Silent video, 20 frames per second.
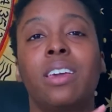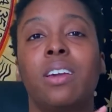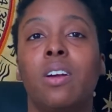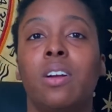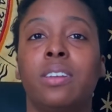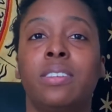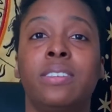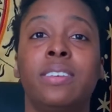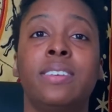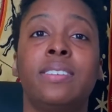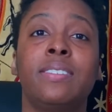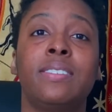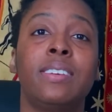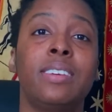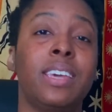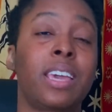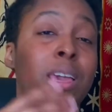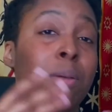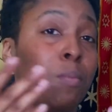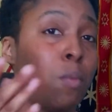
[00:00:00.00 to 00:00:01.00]
artistic,
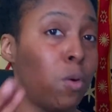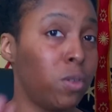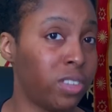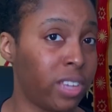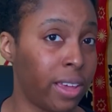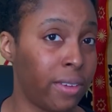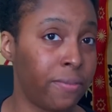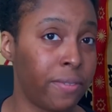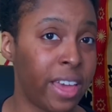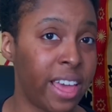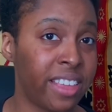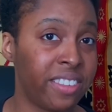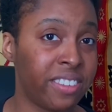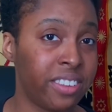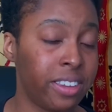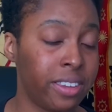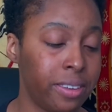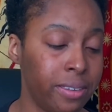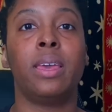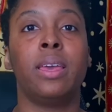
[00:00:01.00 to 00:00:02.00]
and multifaceted.